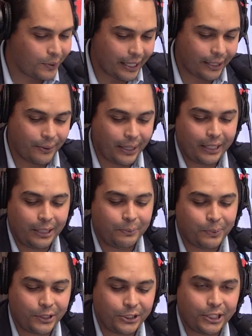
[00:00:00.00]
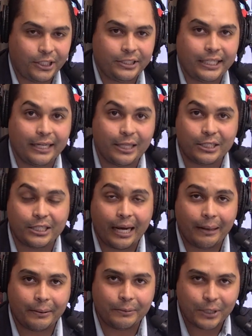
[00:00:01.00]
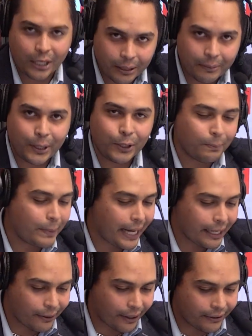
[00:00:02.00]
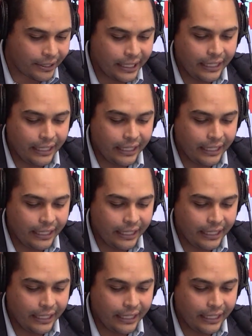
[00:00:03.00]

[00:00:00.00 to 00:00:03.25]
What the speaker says: I greatly appreciate you taking the time to talk about your background,